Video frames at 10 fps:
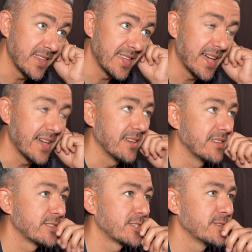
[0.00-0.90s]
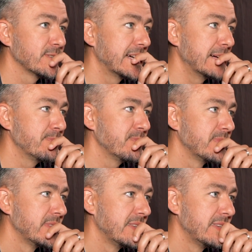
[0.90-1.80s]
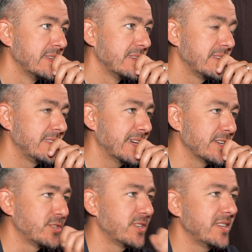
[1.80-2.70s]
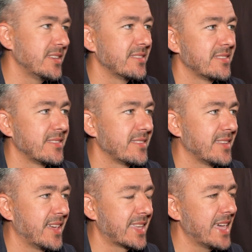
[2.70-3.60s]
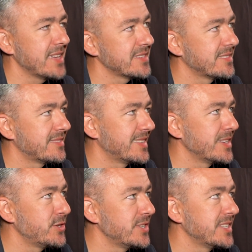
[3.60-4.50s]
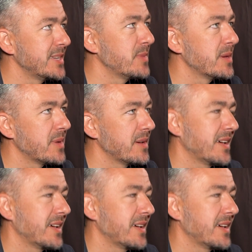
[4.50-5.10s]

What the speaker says: Yeah, so she I guess, did she see me at my...